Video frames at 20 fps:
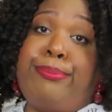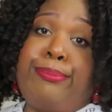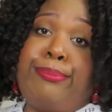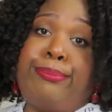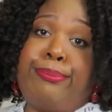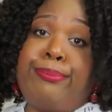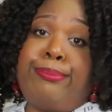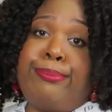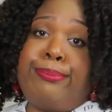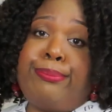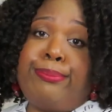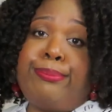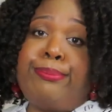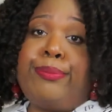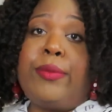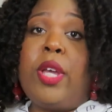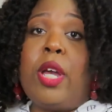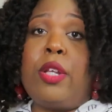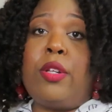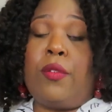Mm-hmm,
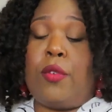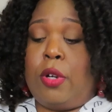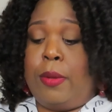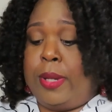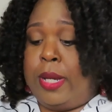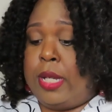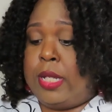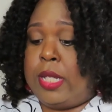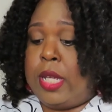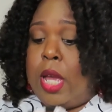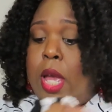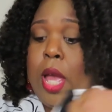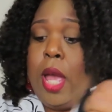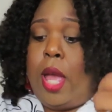under four bucks.